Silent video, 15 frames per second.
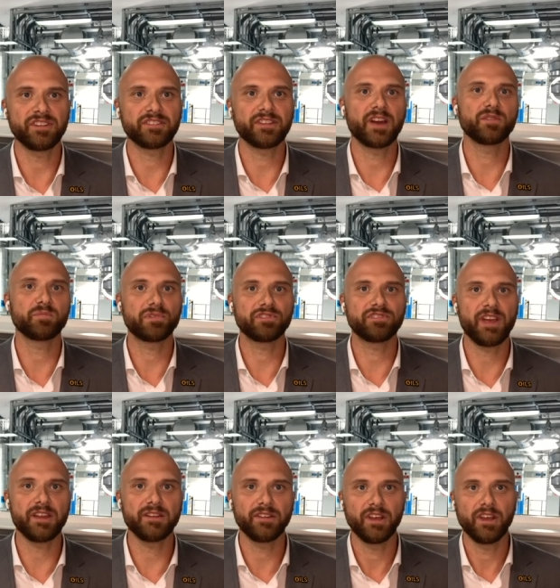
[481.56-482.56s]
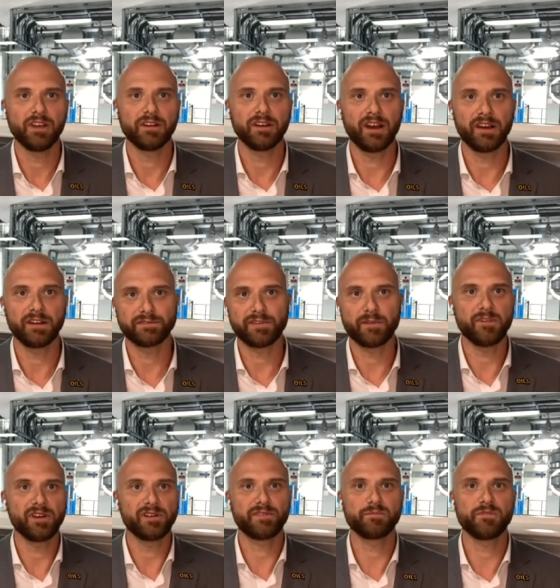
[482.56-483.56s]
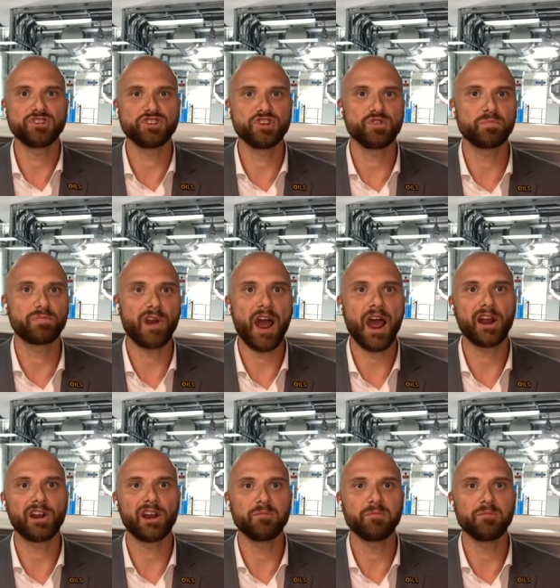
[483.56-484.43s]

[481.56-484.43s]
600 percent uh, from the from the June prior.